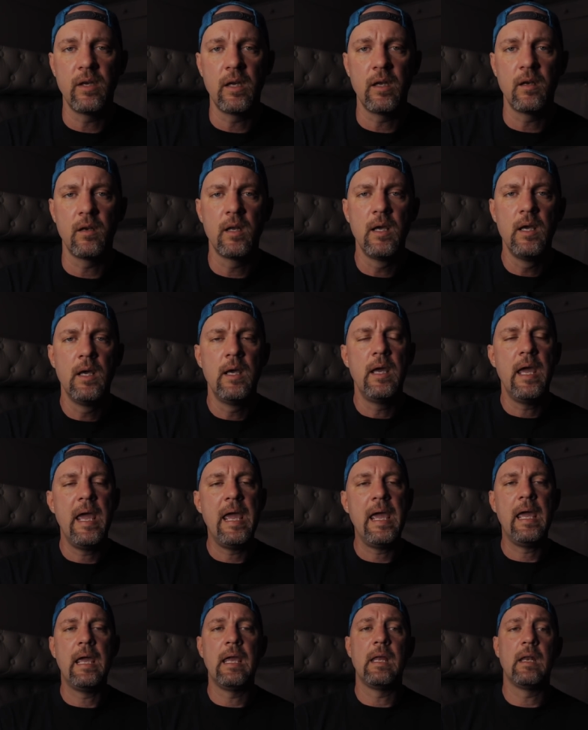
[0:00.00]
in
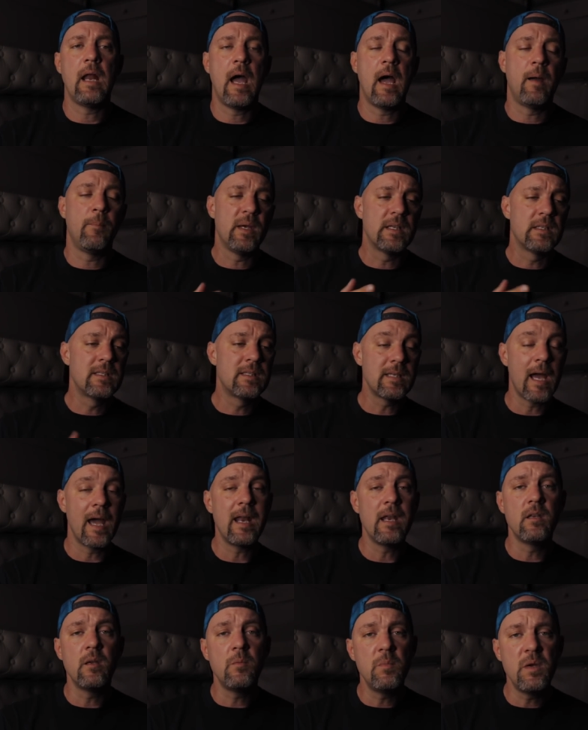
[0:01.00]
and I'm
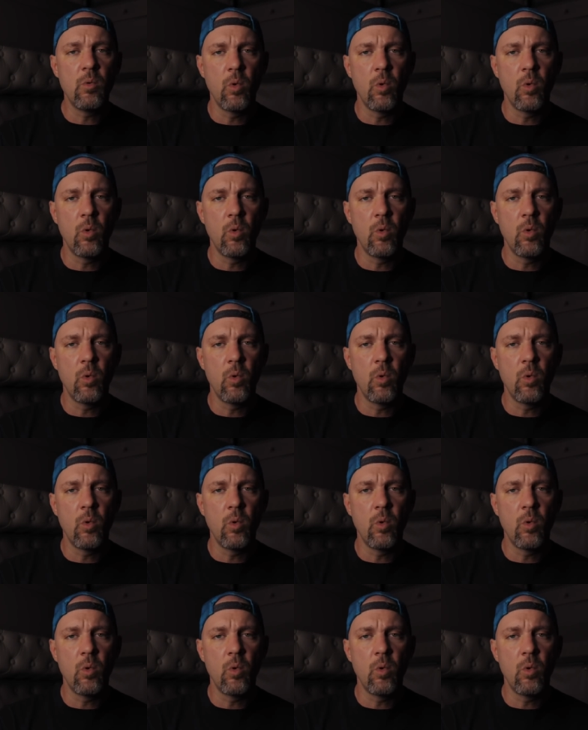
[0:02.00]
excited to be